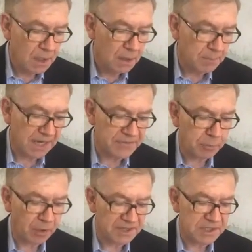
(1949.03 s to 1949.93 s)
by the
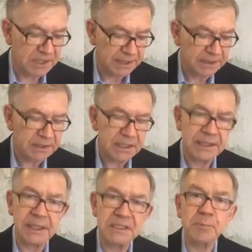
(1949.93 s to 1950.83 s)
president
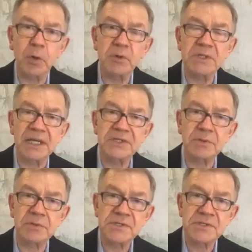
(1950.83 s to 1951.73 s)
against
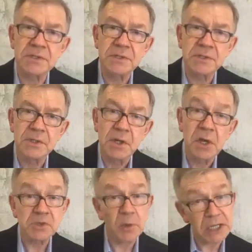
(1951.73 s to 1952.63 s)
protesters
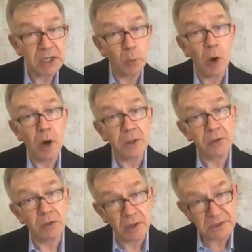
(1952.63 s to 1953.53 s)
so he could walk
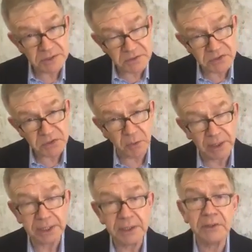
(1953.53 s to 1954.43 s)
across the
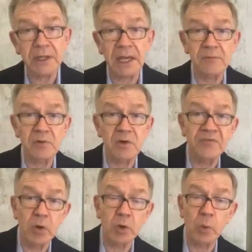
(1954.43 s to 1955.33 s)
street to have a
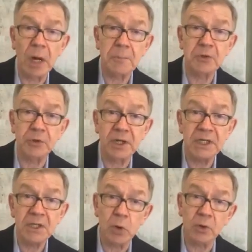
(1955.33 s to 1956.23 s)
photo
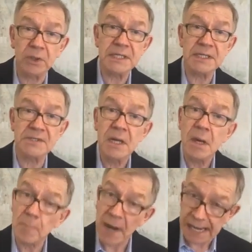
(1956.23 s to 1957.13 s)
opportunity holding his
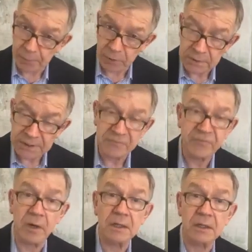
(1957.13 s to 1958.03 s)
Bible in
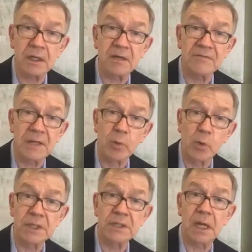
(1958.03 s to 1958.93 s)
front of a
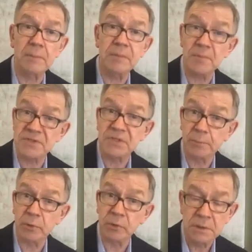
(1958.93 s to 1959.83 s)
boarded-up
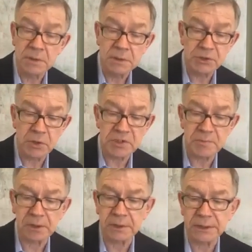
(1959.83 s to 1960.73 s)
Episcopal church
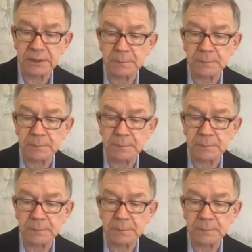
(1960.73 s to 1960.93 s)
building.